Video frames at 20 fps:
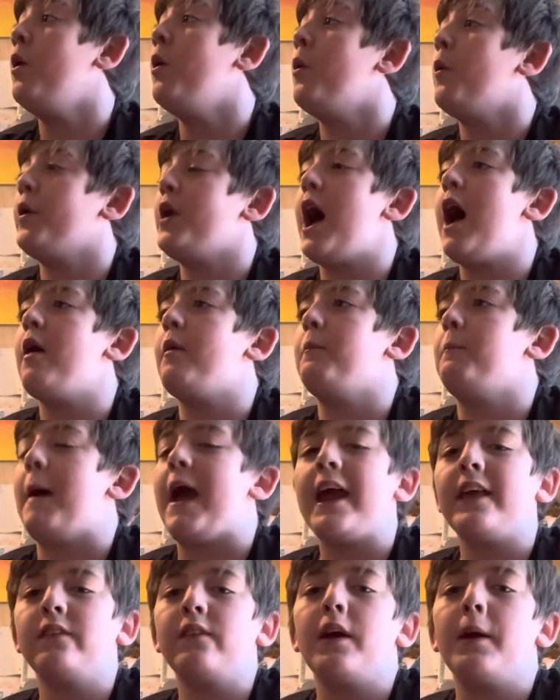well, not
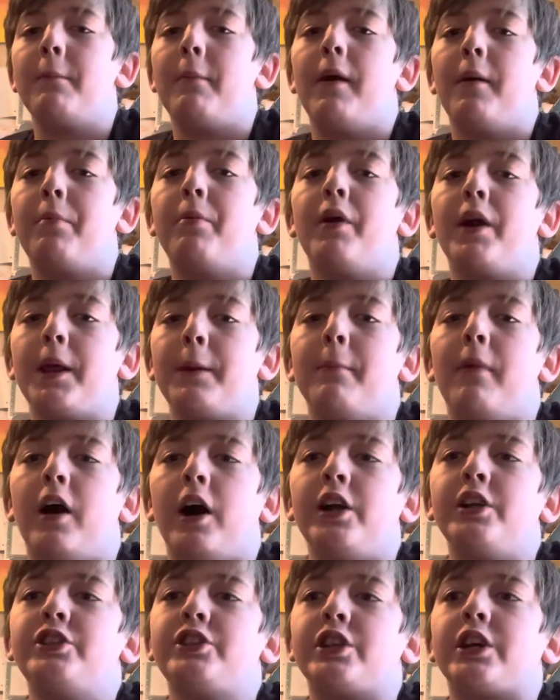mainly, but pretty
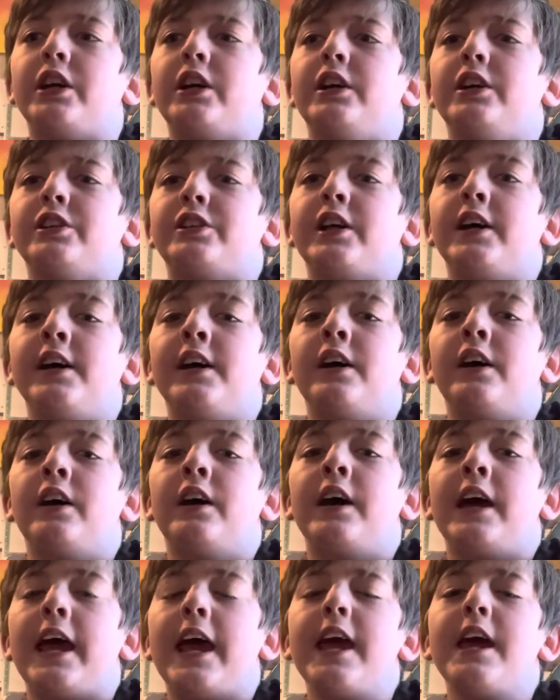much because
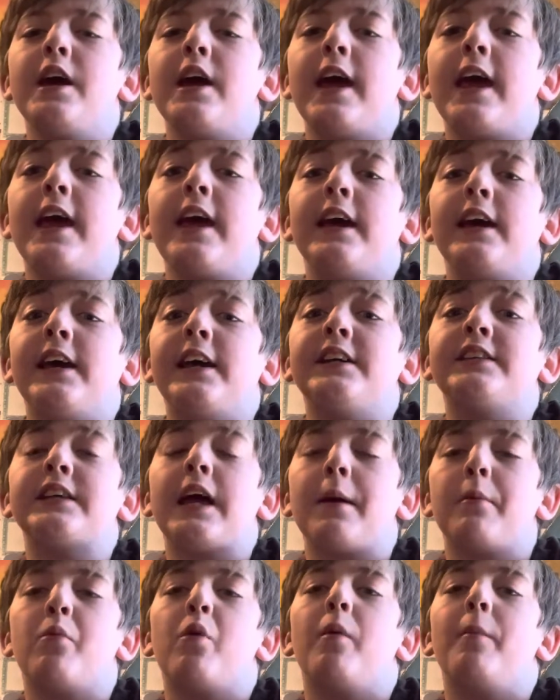he, he his
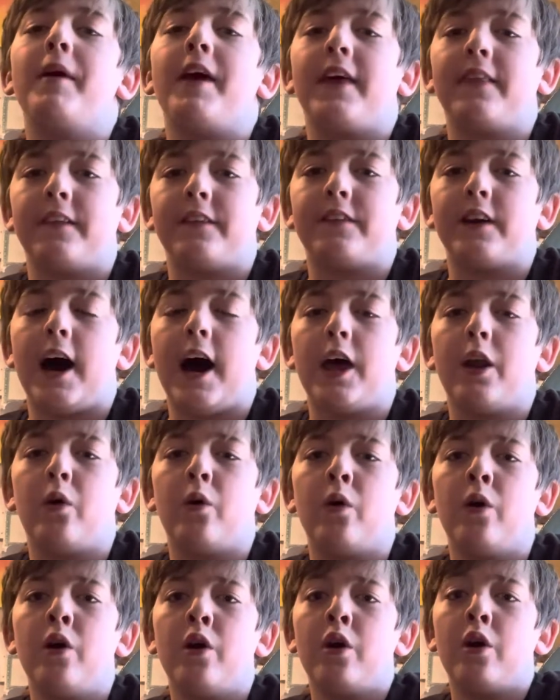name will be in the
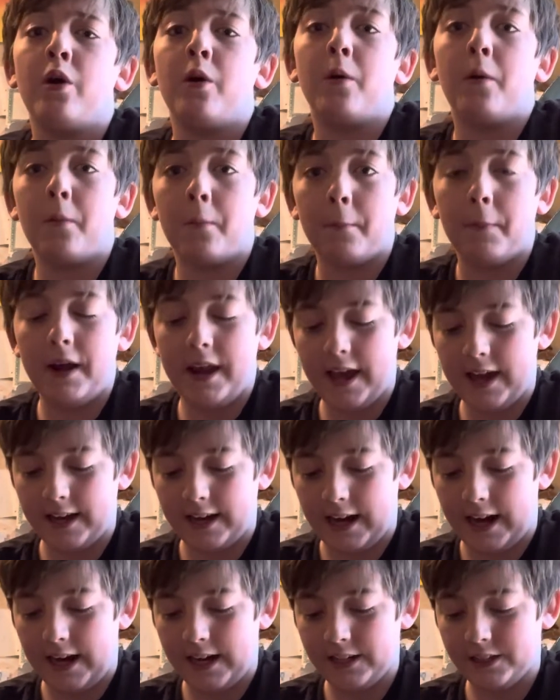title. But yeah,
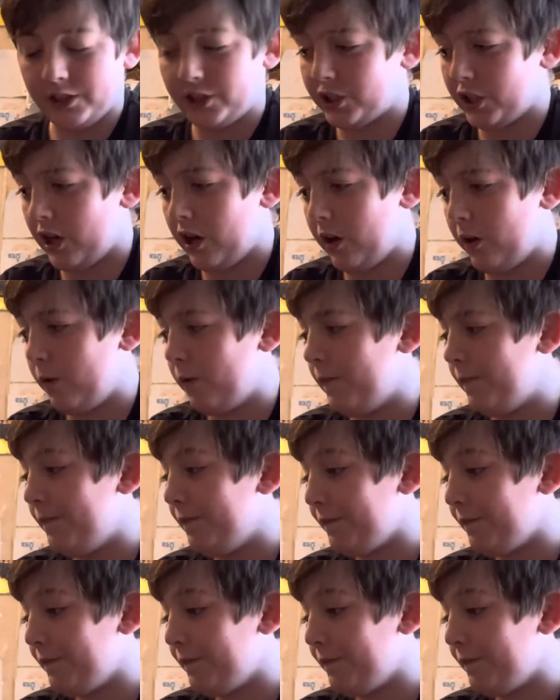guys, so